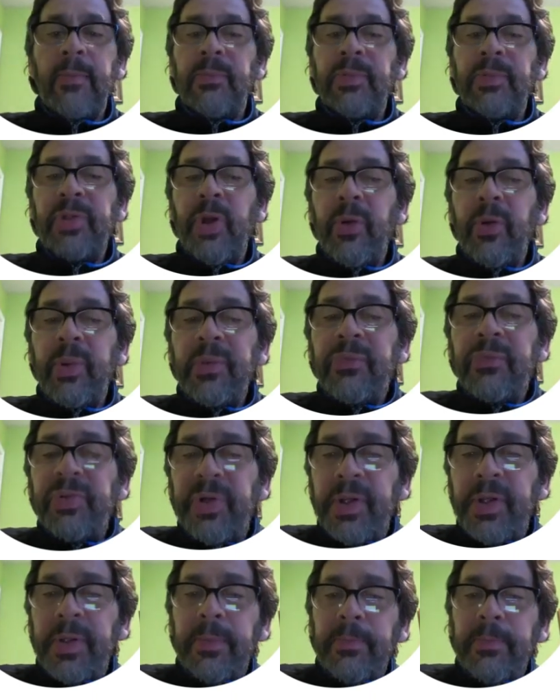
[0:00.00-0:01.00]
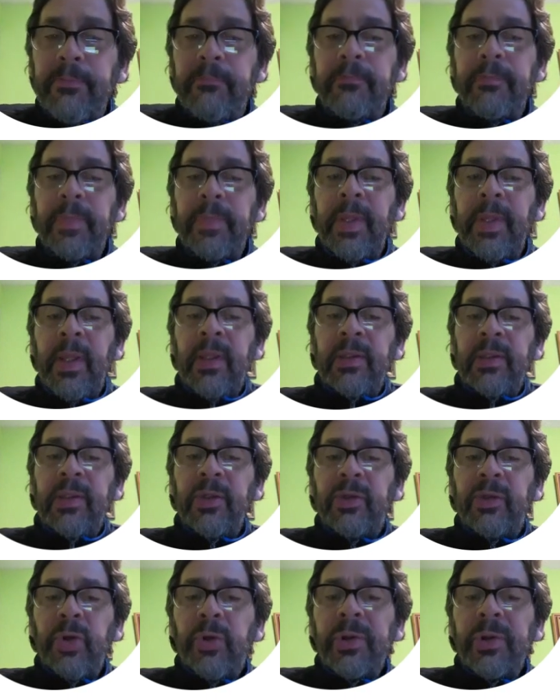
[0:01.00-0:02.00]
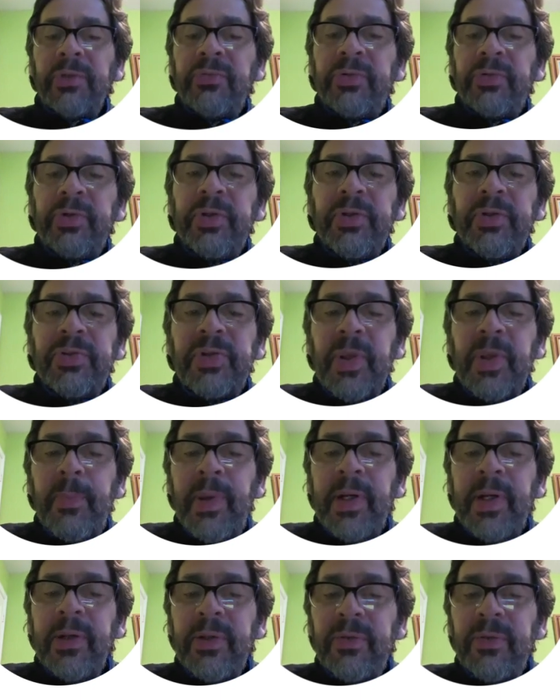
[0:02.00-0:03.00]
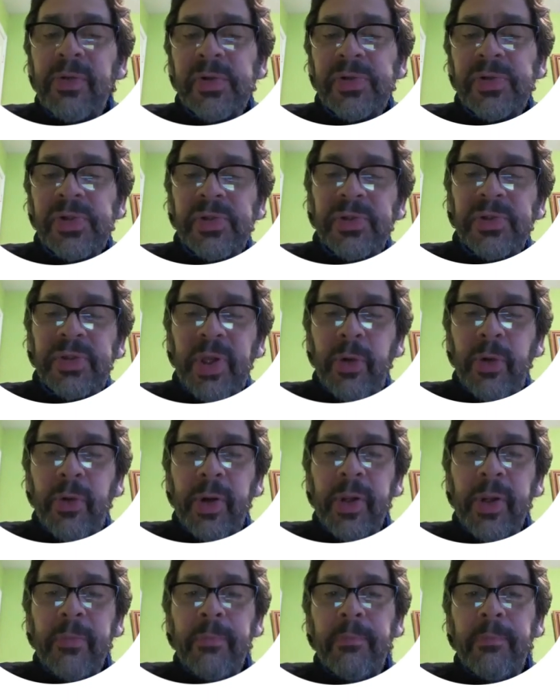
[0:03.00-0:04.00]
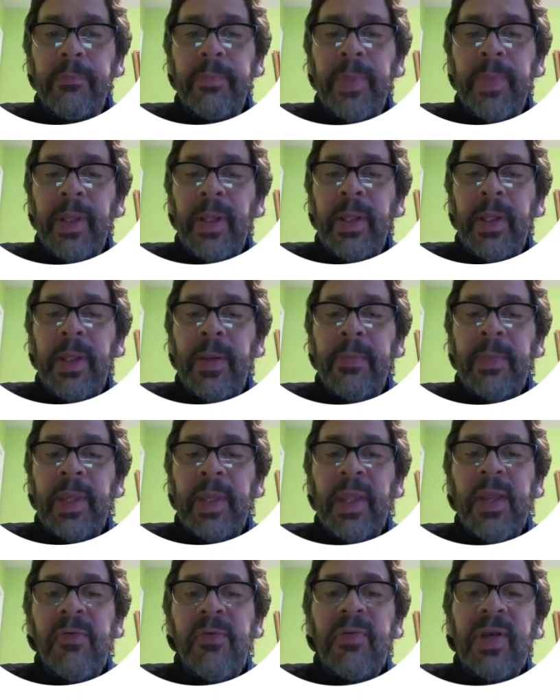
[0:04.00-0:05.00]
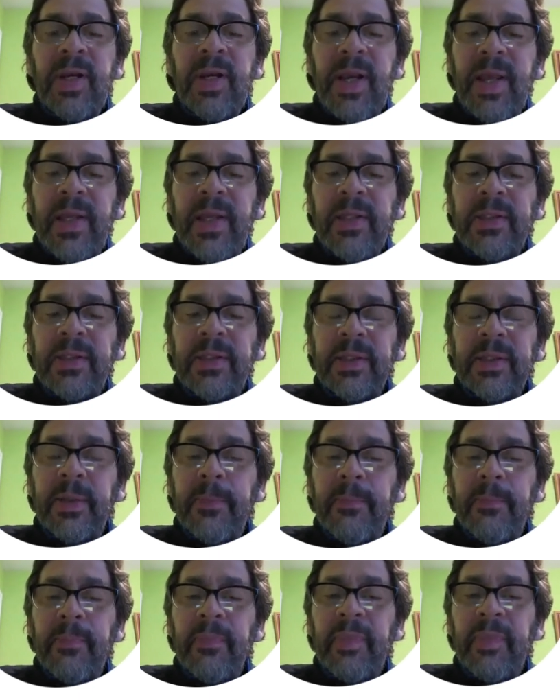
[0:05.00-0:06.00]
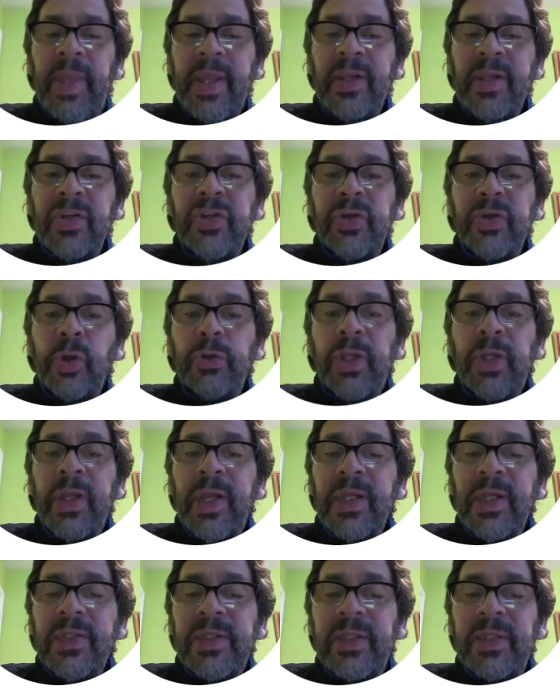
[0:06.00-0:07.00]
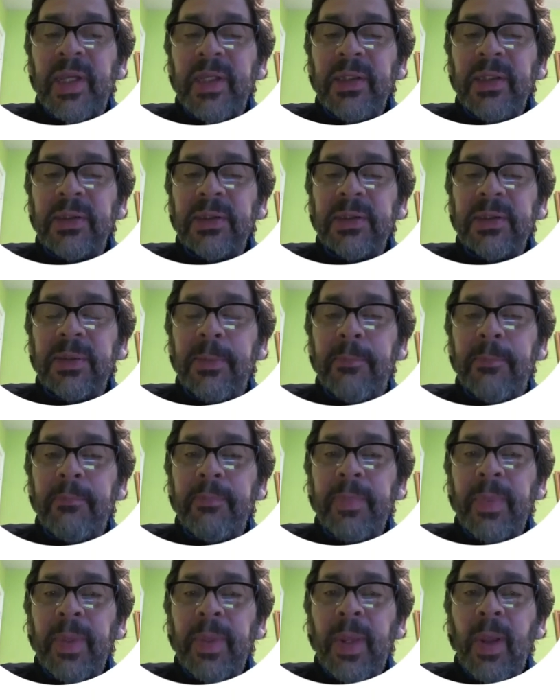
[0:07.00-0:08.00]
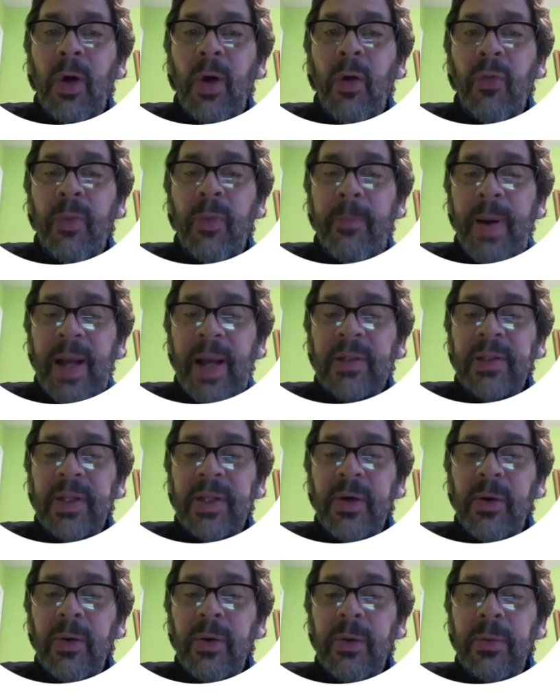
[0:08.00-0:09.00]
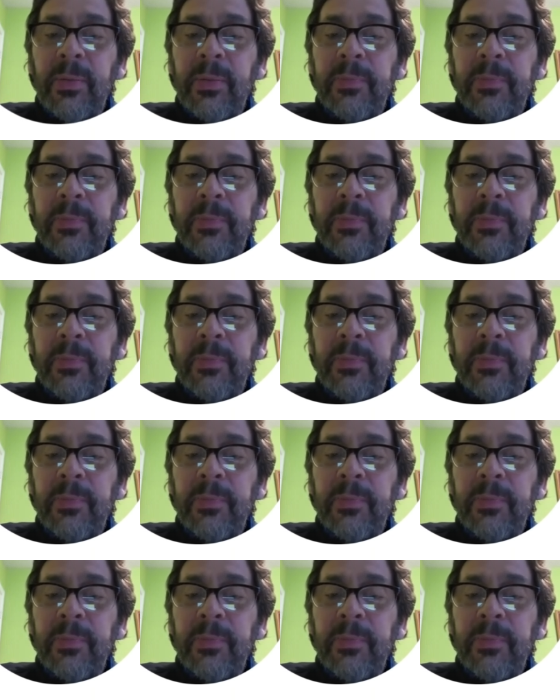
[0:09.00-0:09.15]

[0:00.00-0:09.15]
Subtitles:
Theorem 3. The theorem 3 is a very interesting theorem. It relates the exotic state of the particle